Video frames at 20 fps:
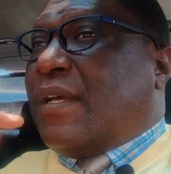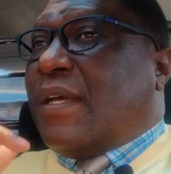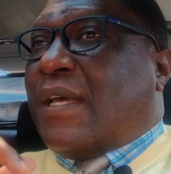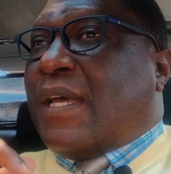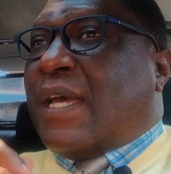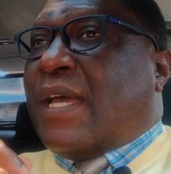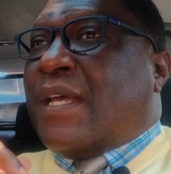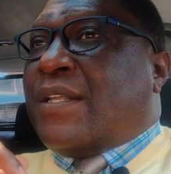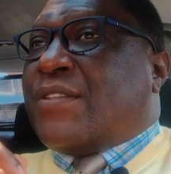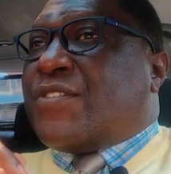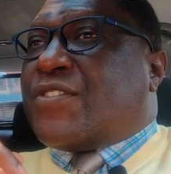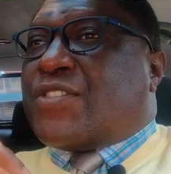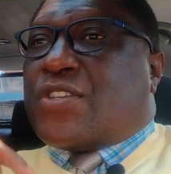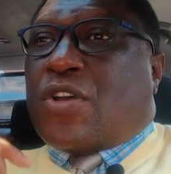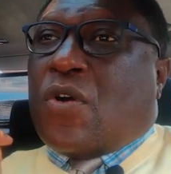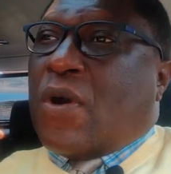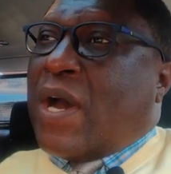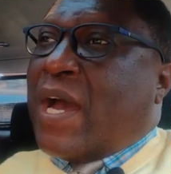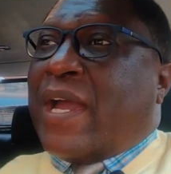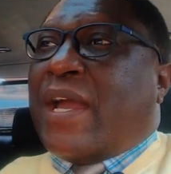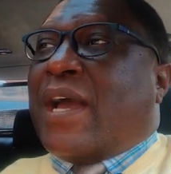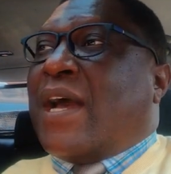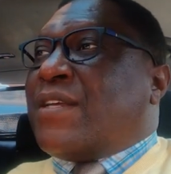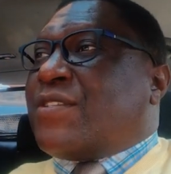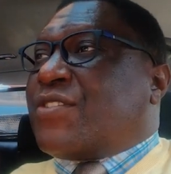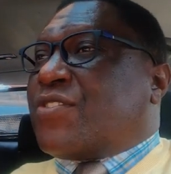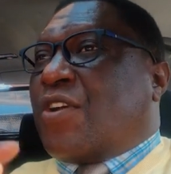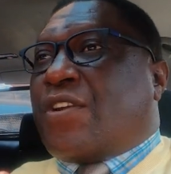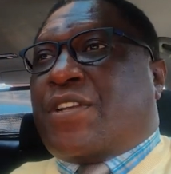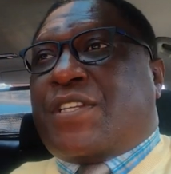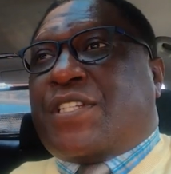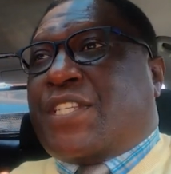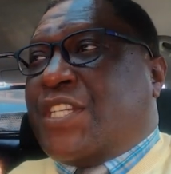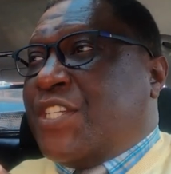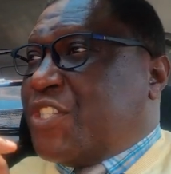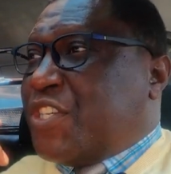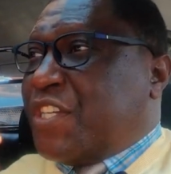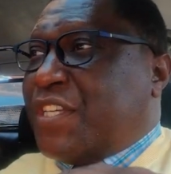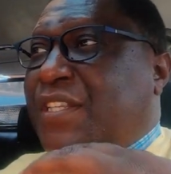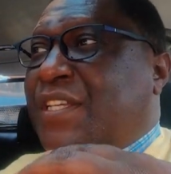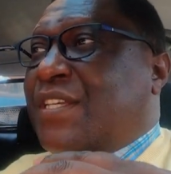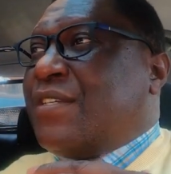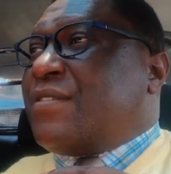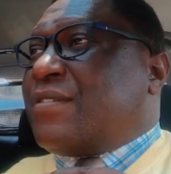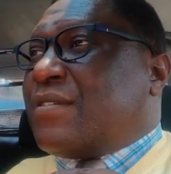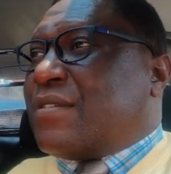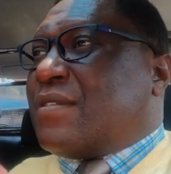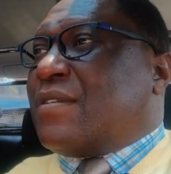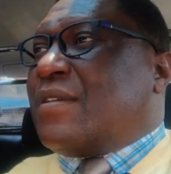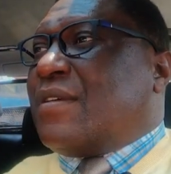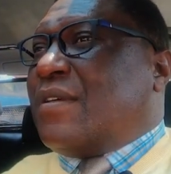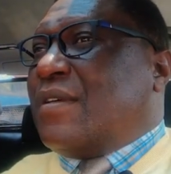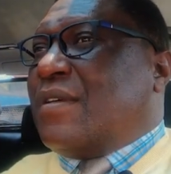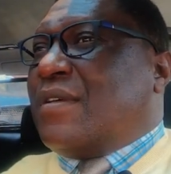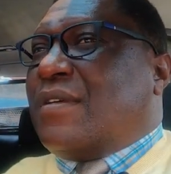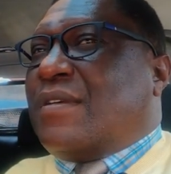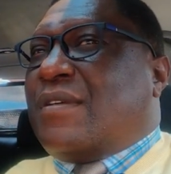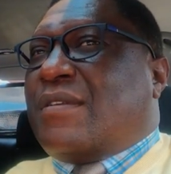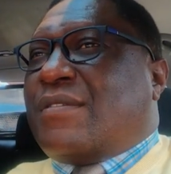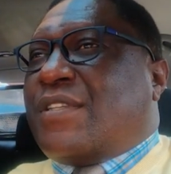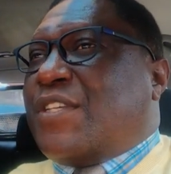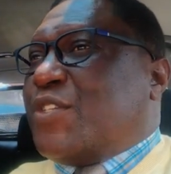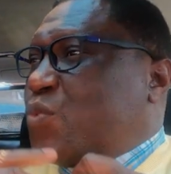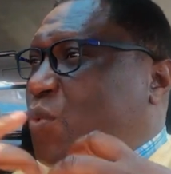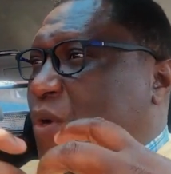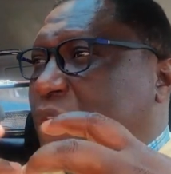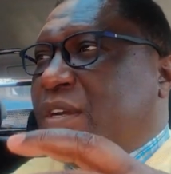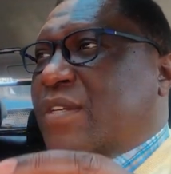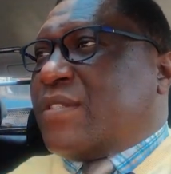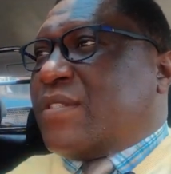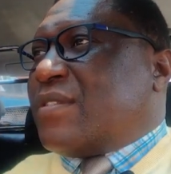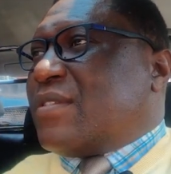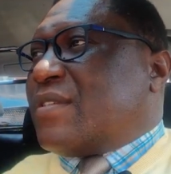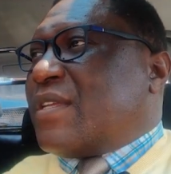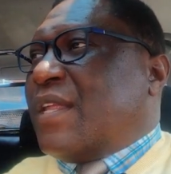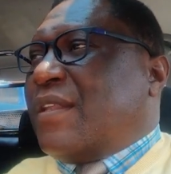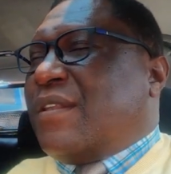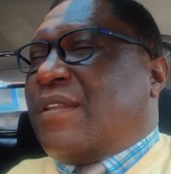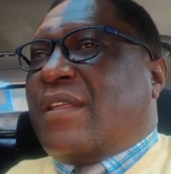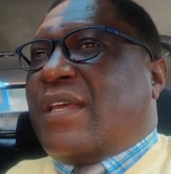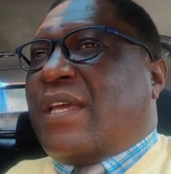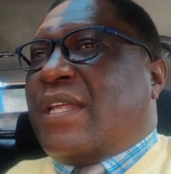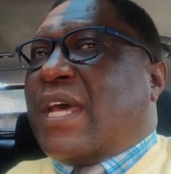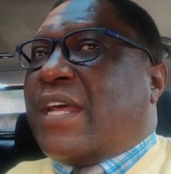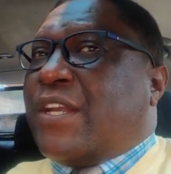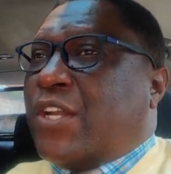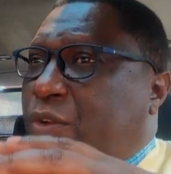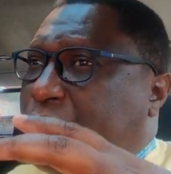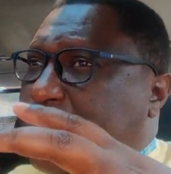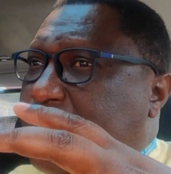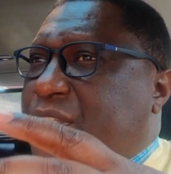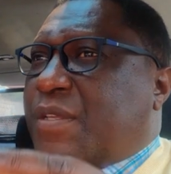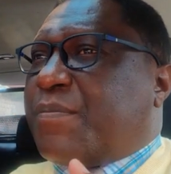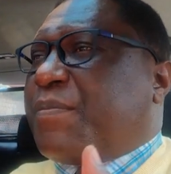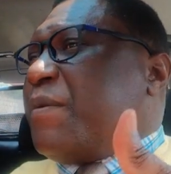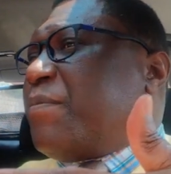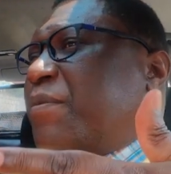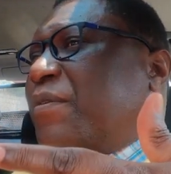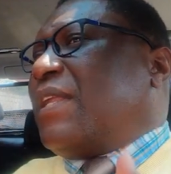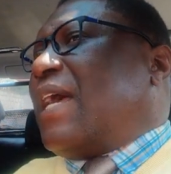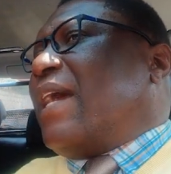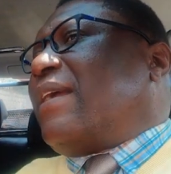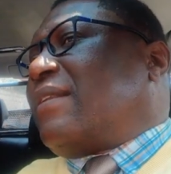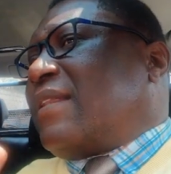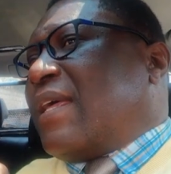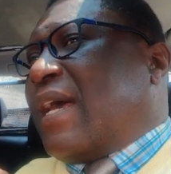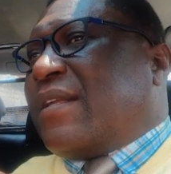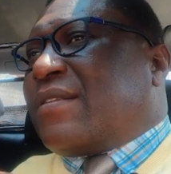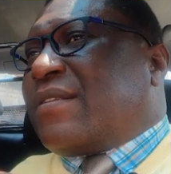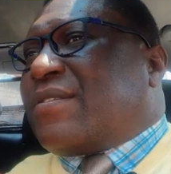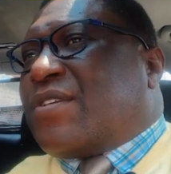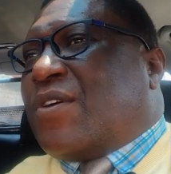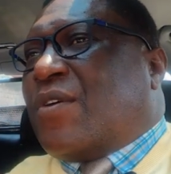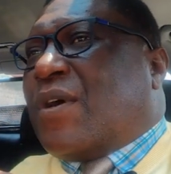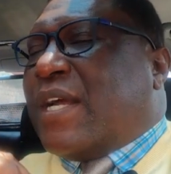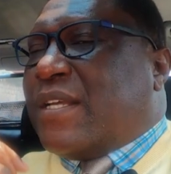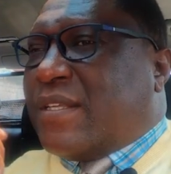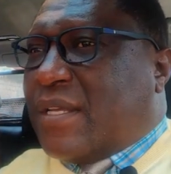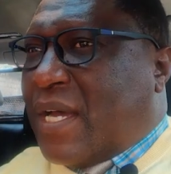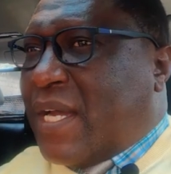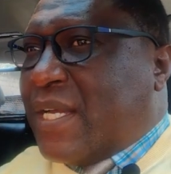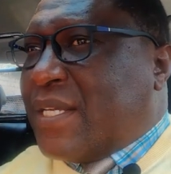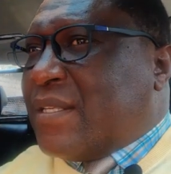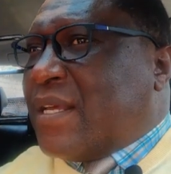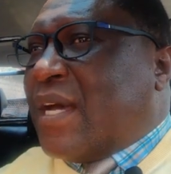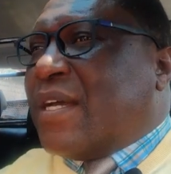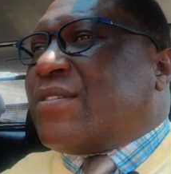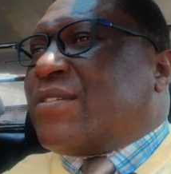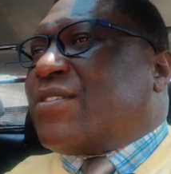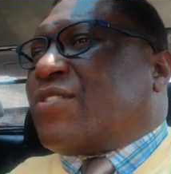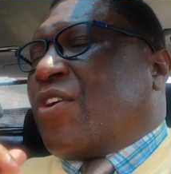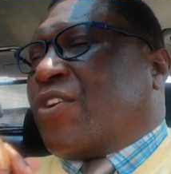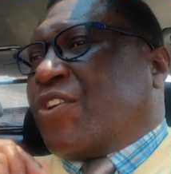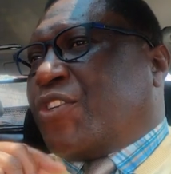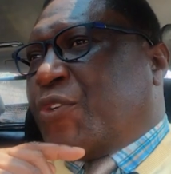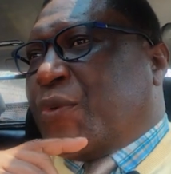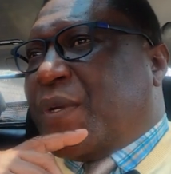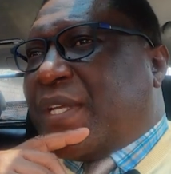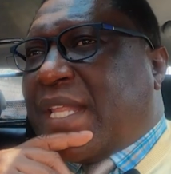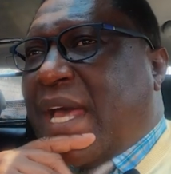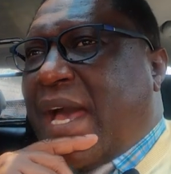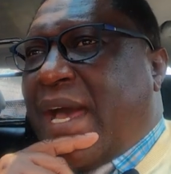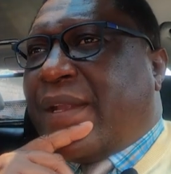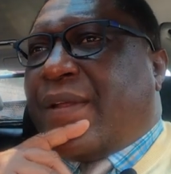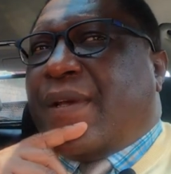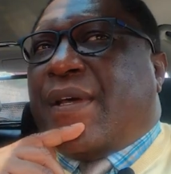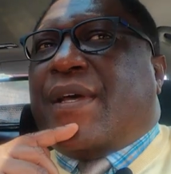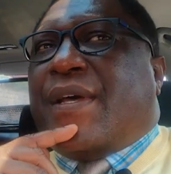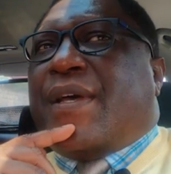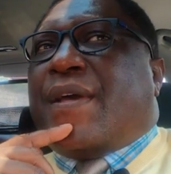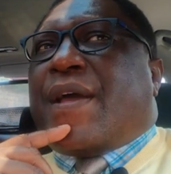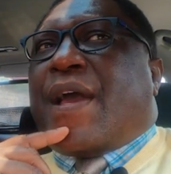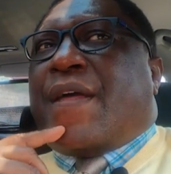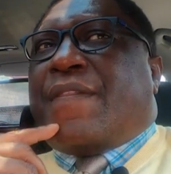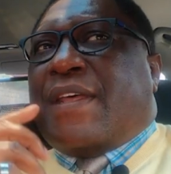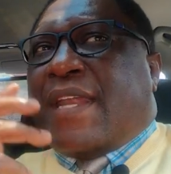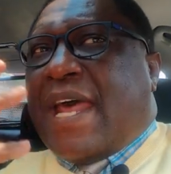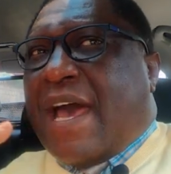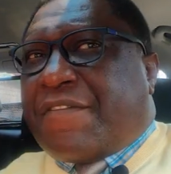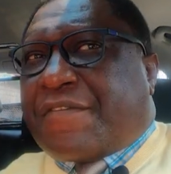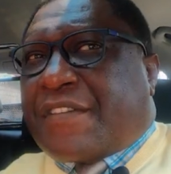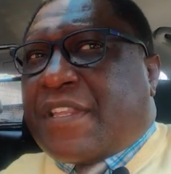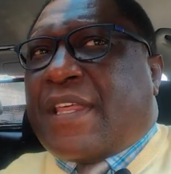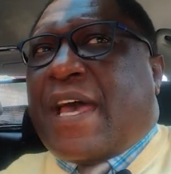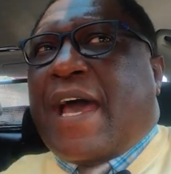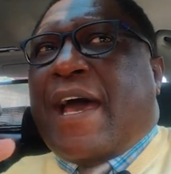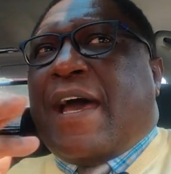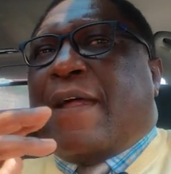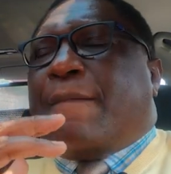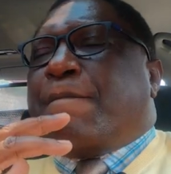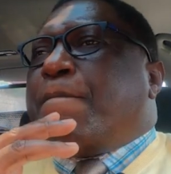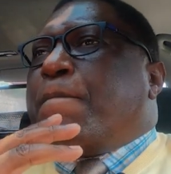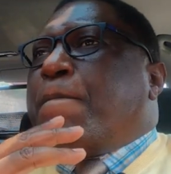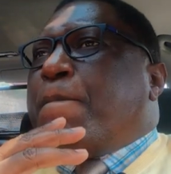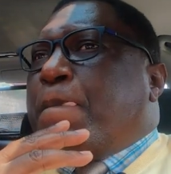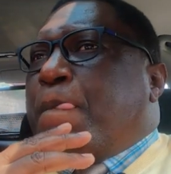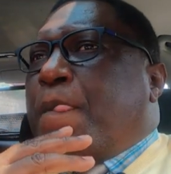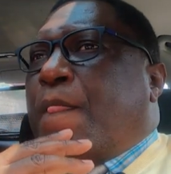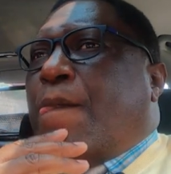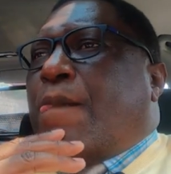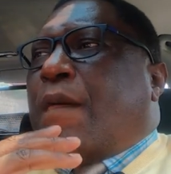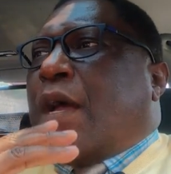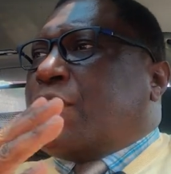And so I started teaching these words, and I noticed that people liked that, so I started doing that. And then after that, I